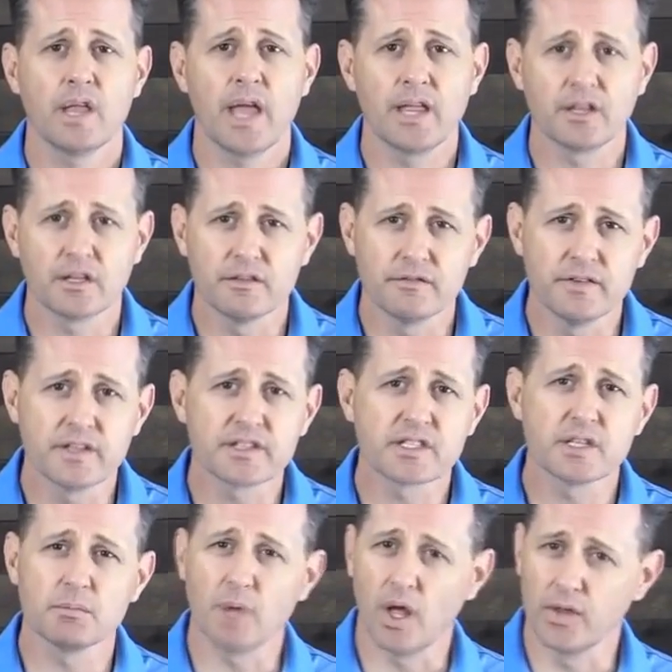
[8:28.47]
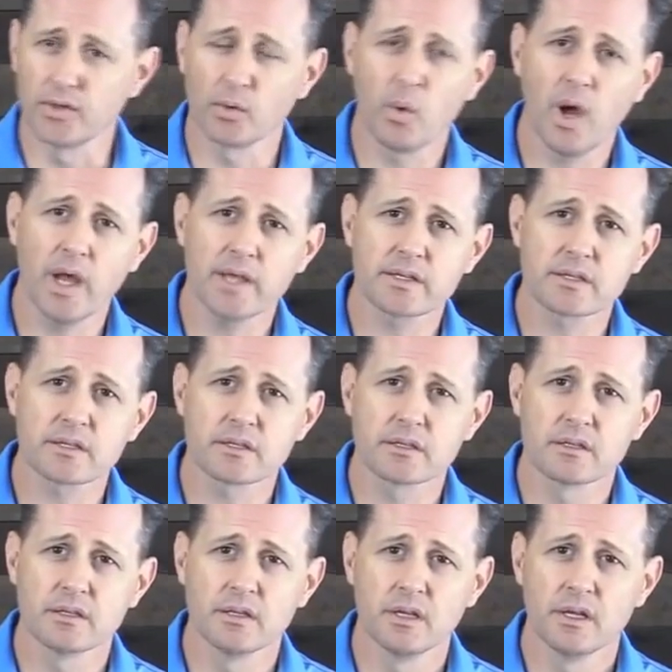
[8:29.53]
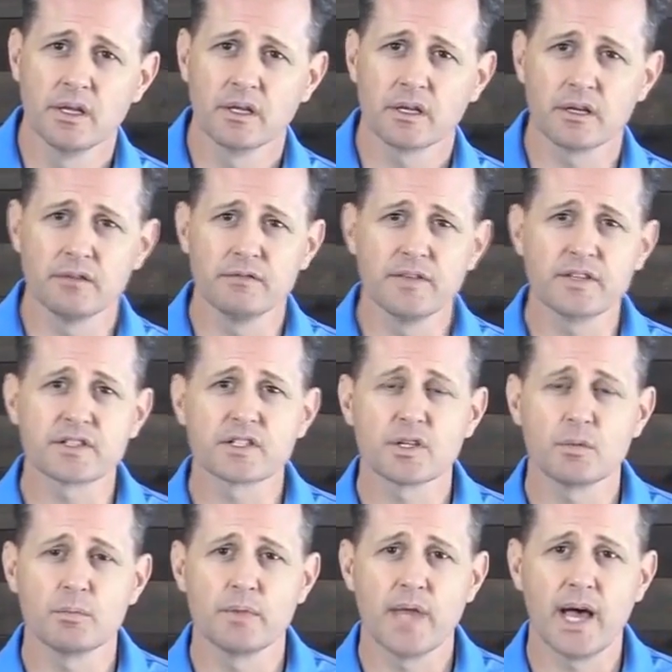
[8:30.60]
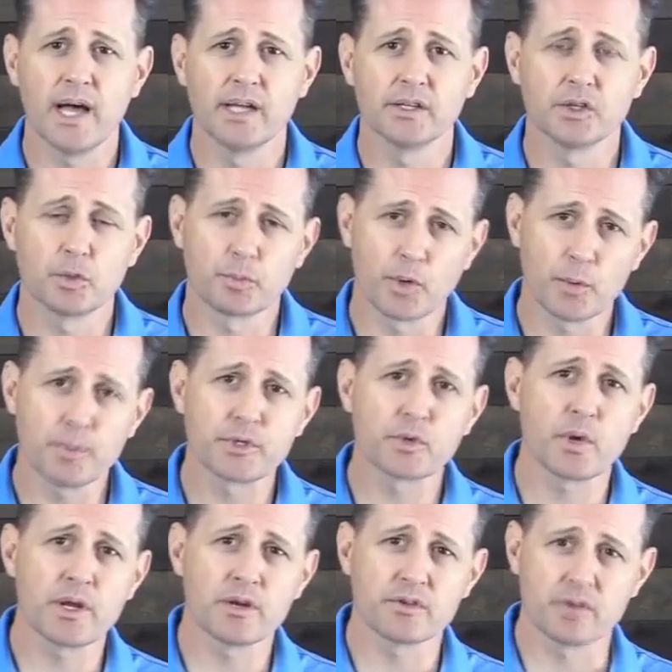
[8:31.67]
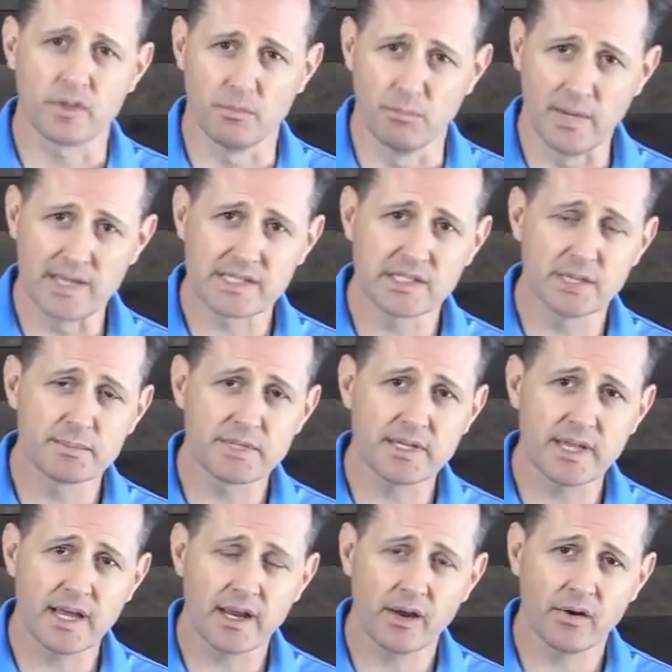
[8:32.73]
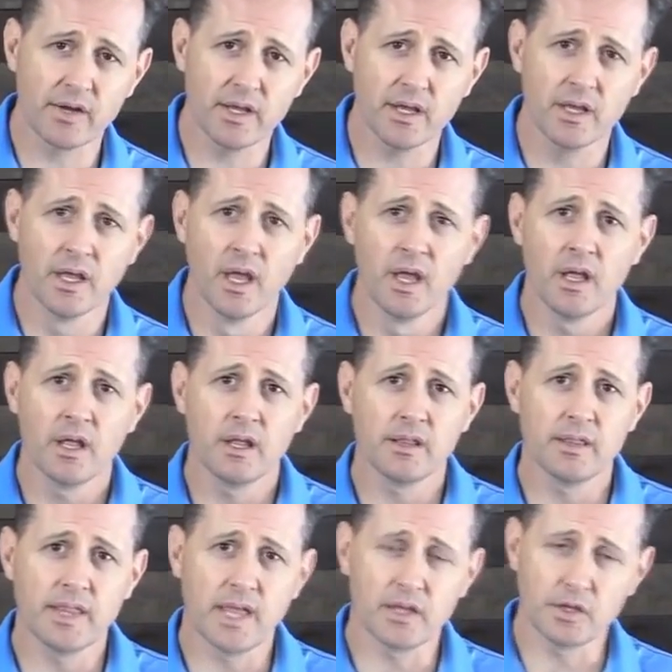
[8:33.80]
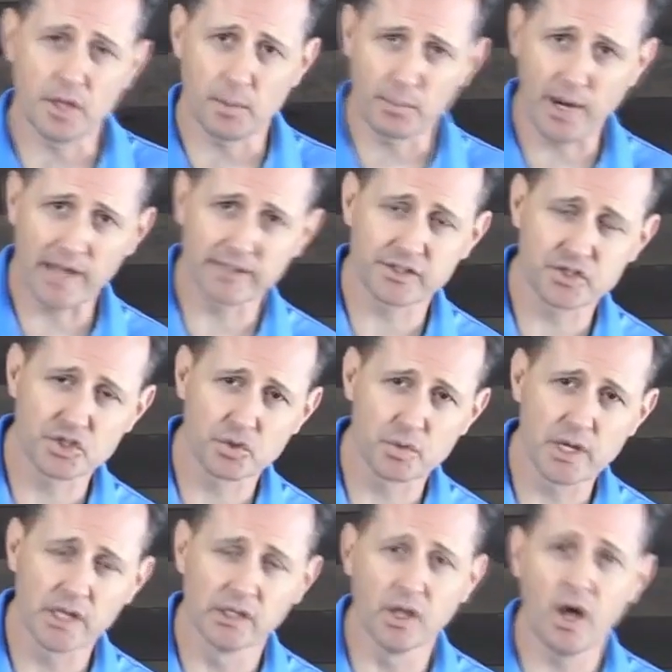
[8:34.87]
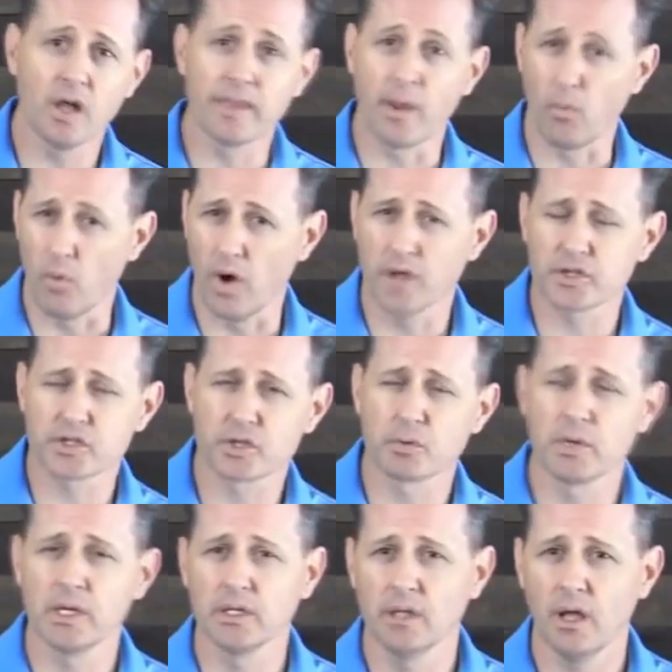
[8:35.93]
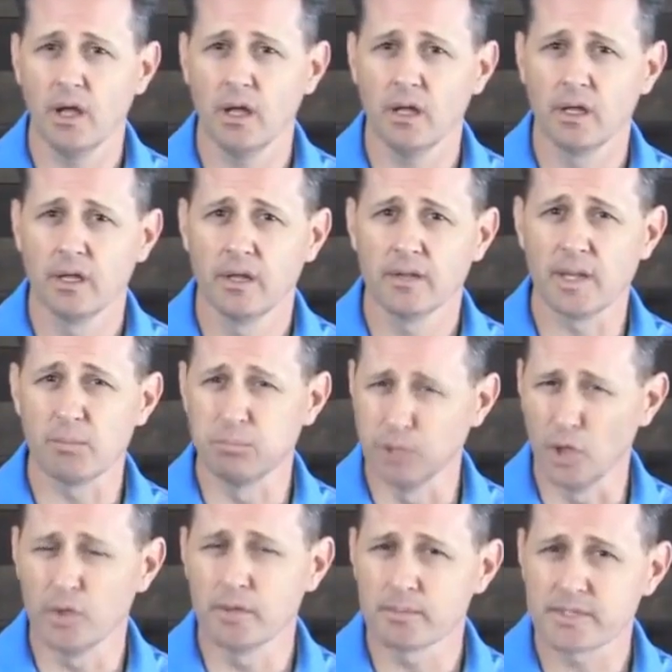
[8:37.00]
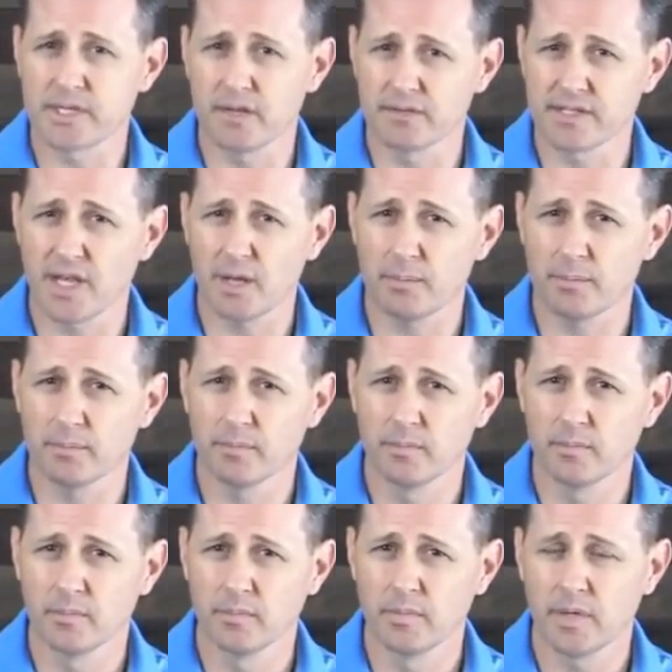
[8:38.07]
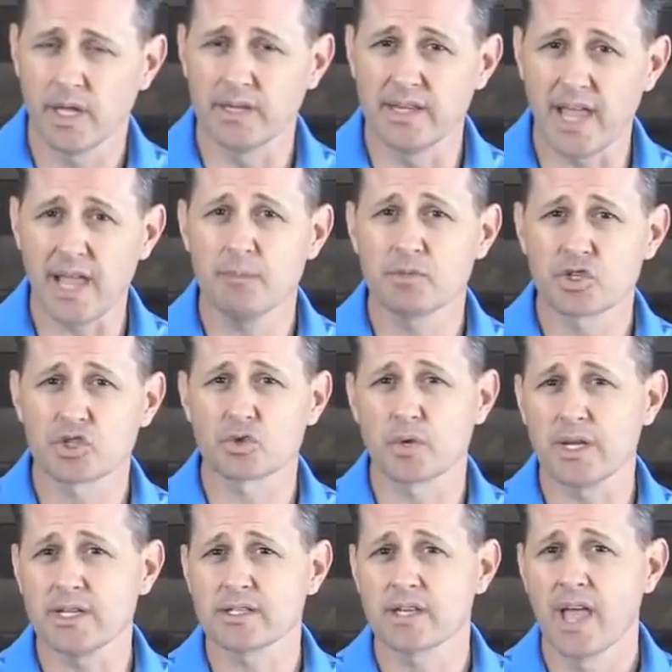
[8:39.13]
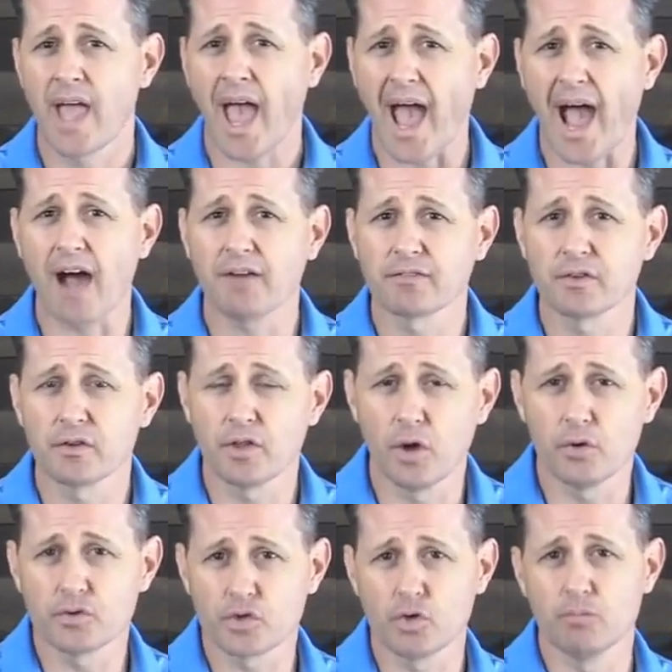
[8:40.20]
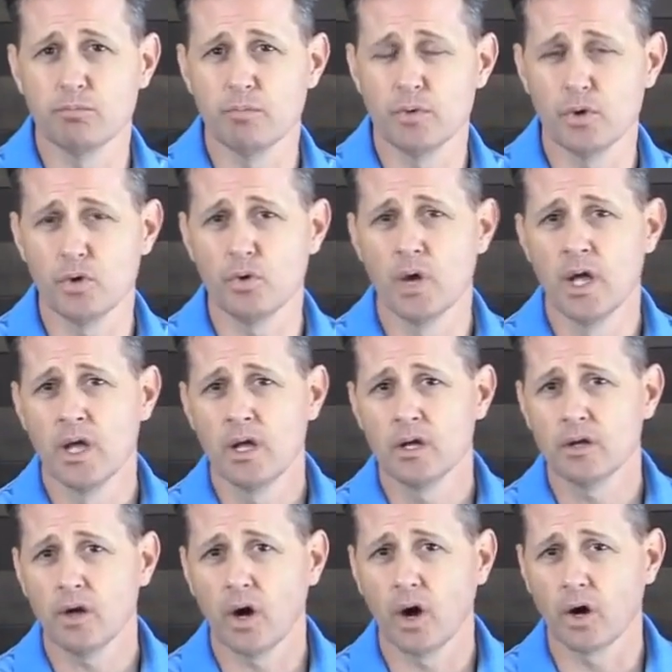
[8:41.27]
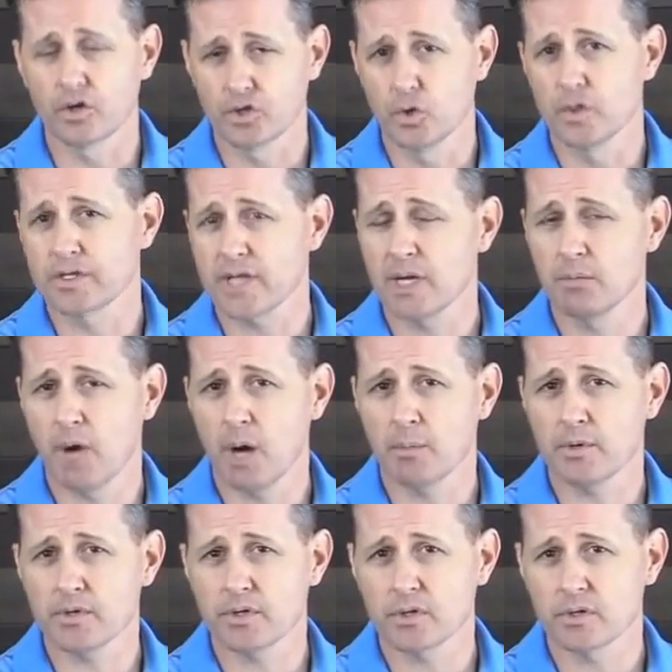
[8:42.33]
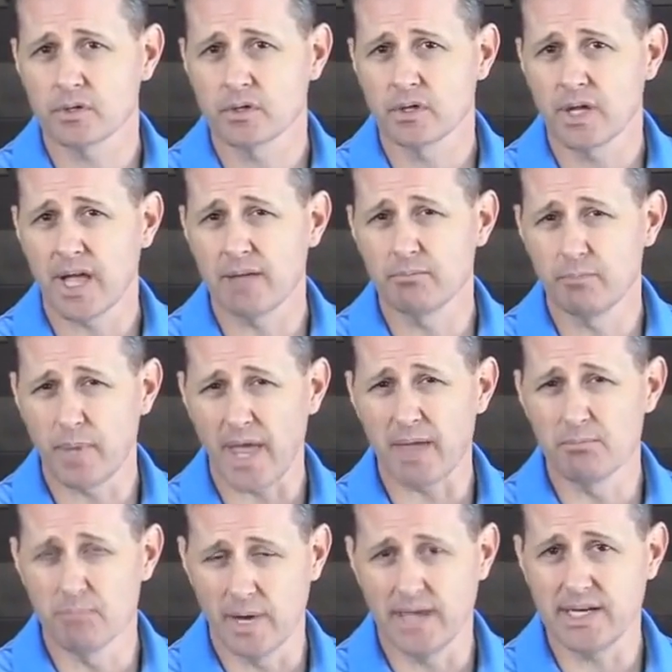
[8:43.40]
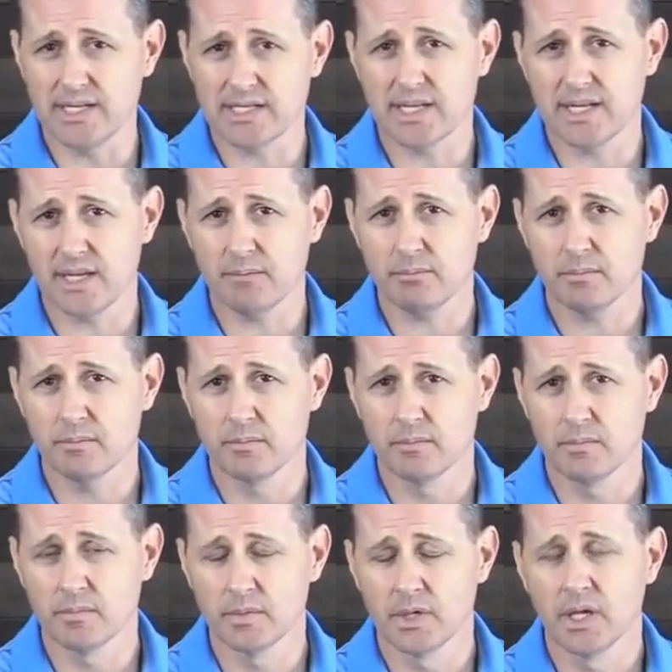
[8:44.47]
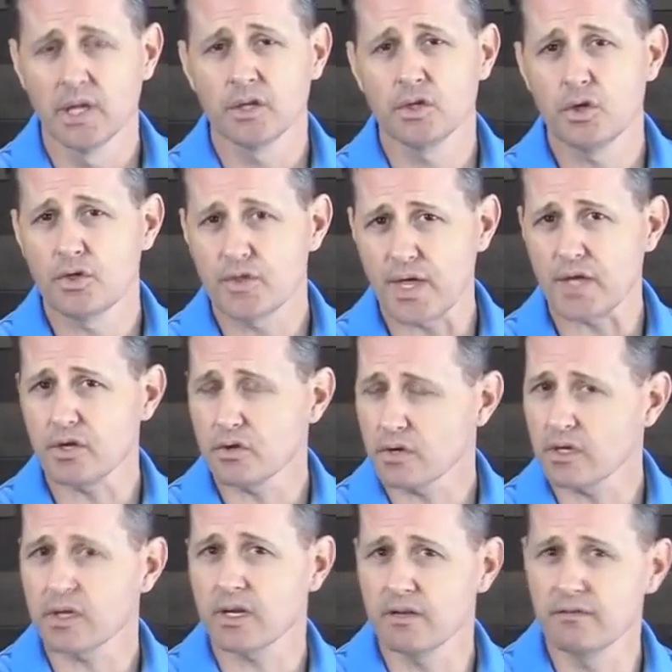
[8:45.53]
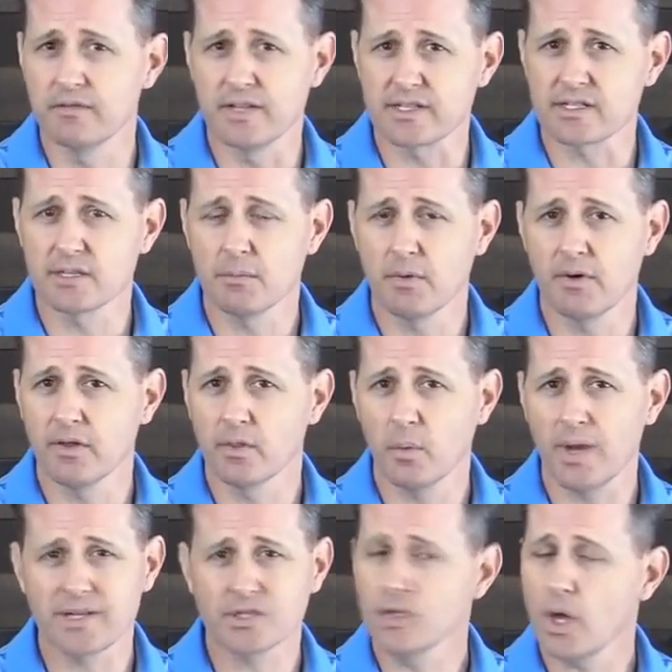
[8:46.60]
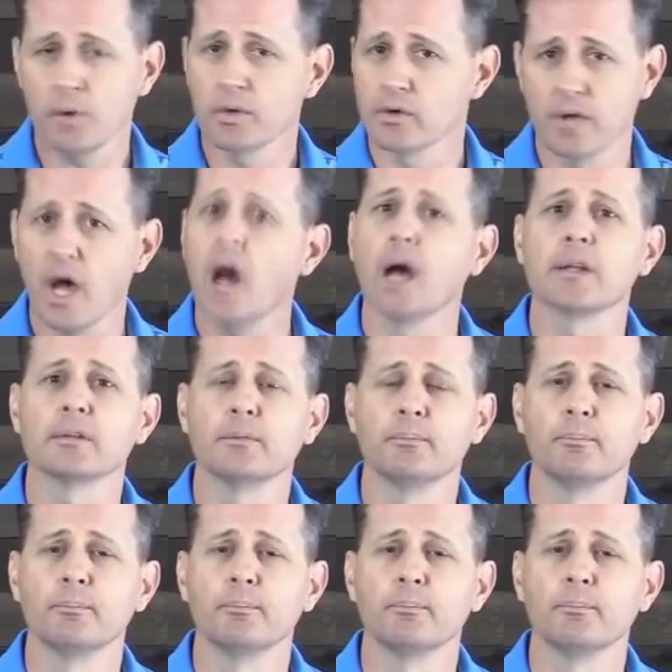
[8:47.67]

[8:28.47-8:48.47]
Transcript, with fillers: and convince them otherwise? Convince them that the perpetrators are the Muslims in that area that practice Sharia law, that want Sharia law, that blow themselves up and name streets after those who are suicide bombers and pay money to them? You think you're going to convince them otherwise? No, you're not.